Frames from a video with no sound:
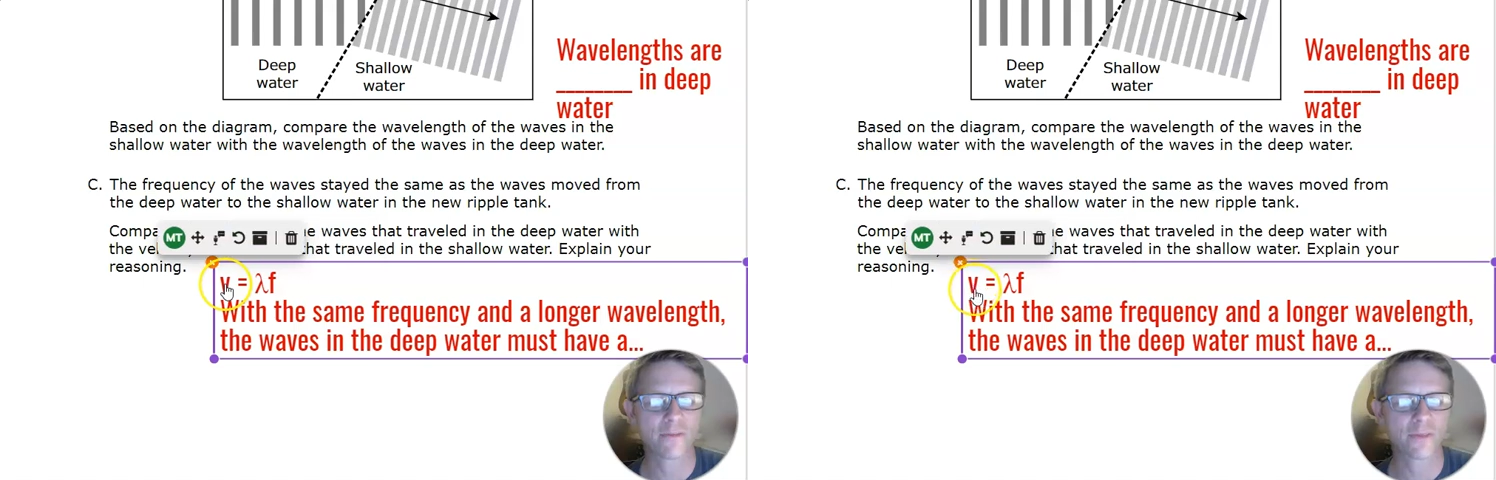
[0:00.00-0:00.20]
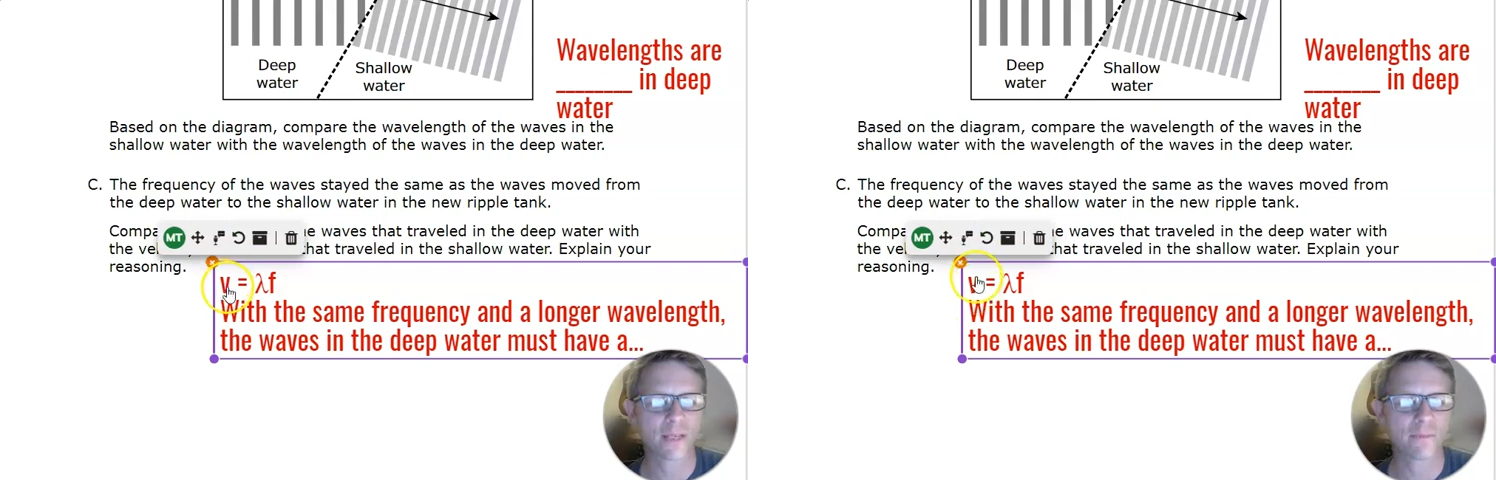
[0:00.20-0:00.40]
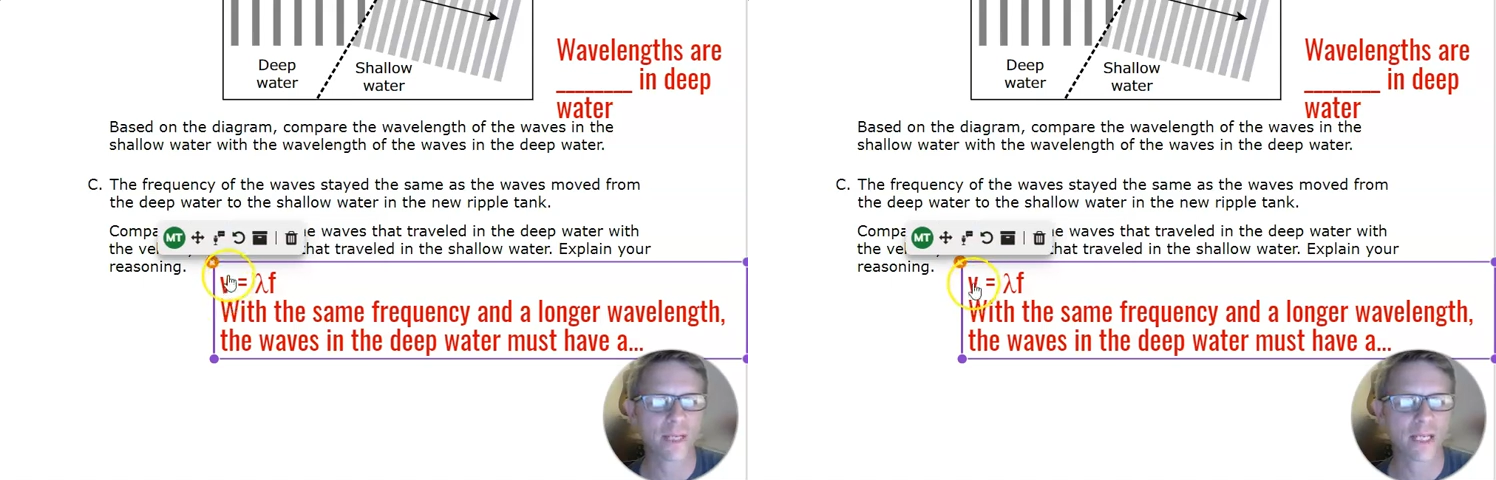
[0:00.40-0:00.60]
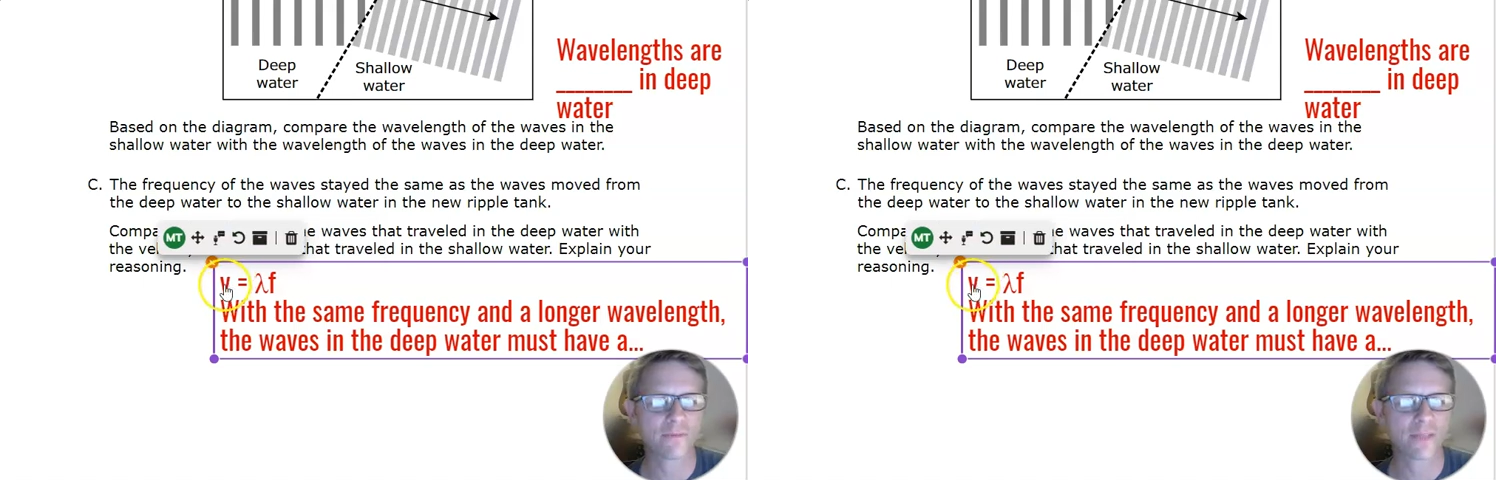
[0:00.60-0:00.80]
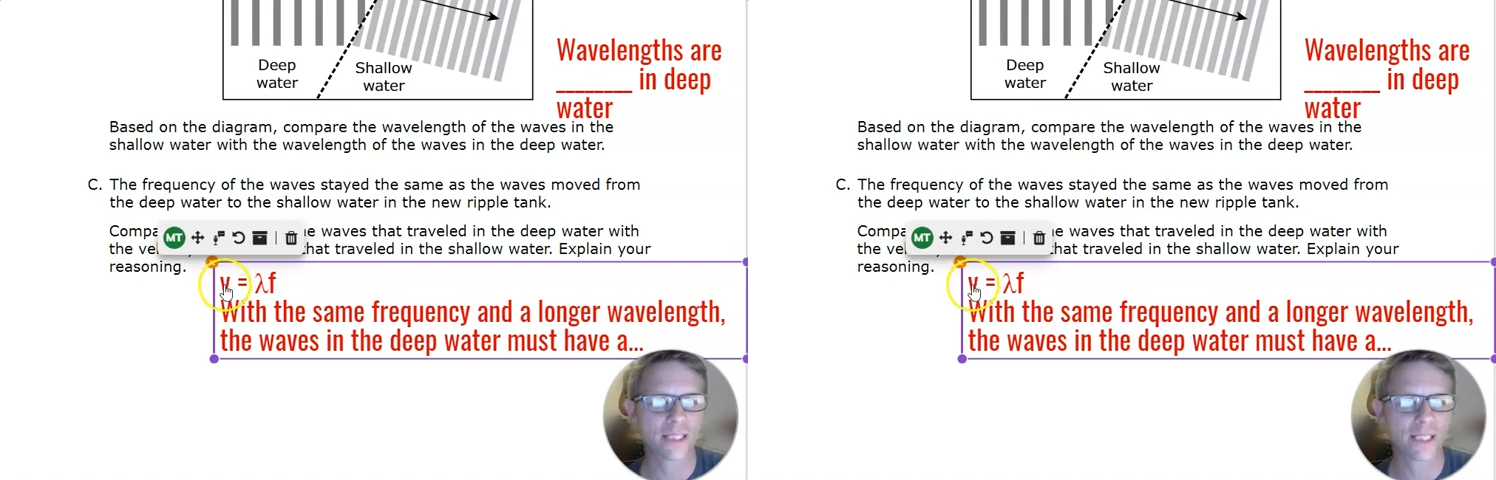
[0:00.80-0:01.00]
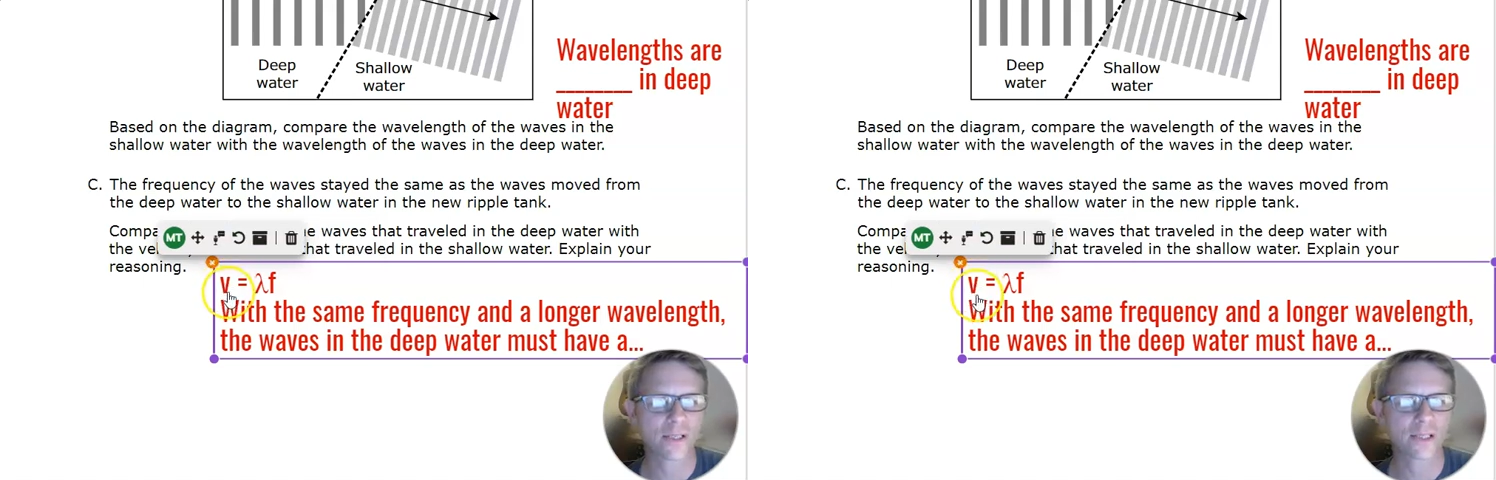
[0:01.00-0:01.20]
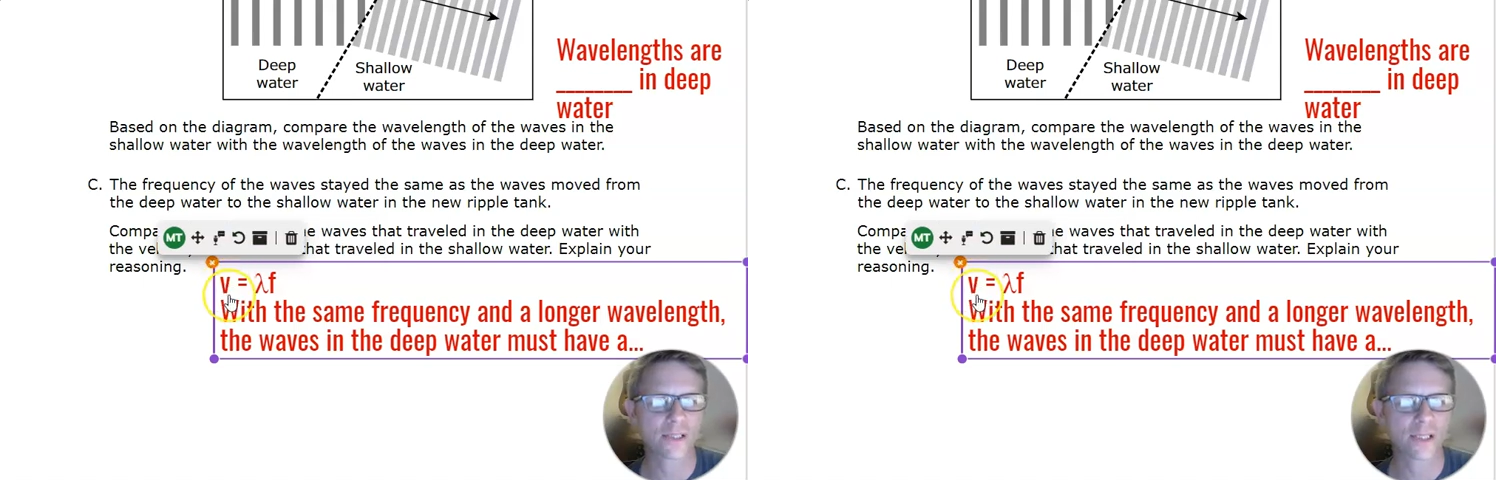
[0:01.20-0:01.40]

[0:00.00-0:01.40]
if they tell us